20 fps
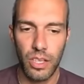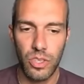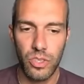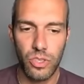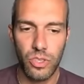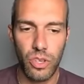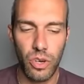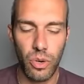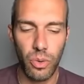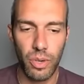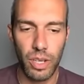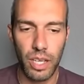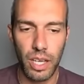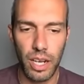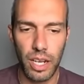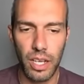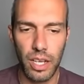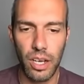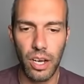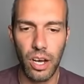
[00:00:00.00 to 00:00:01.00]
So
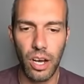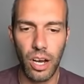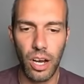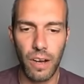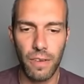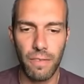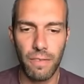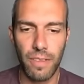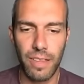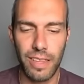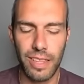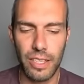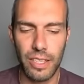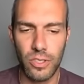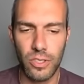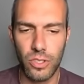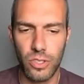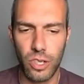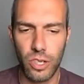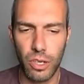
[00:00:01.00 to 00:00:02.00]
getting off the
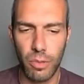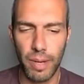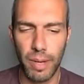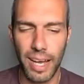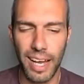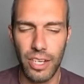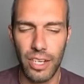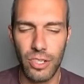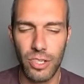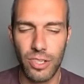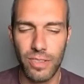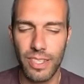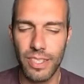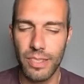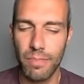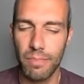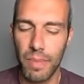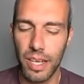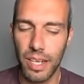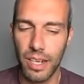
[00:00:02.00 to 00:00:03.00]
Skull Bash.
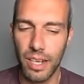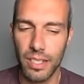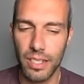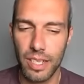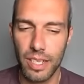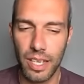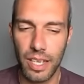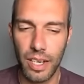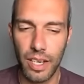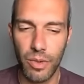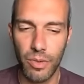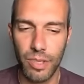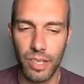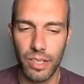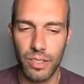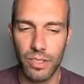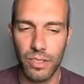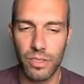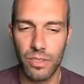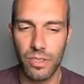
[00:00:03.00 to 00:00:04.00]
This may not take out.
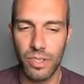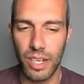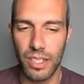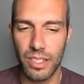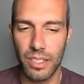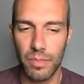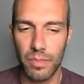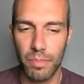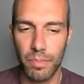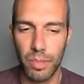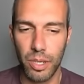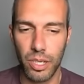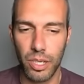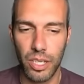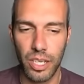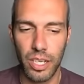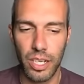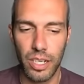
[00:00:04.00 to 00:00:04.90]
Lantern's got some bulk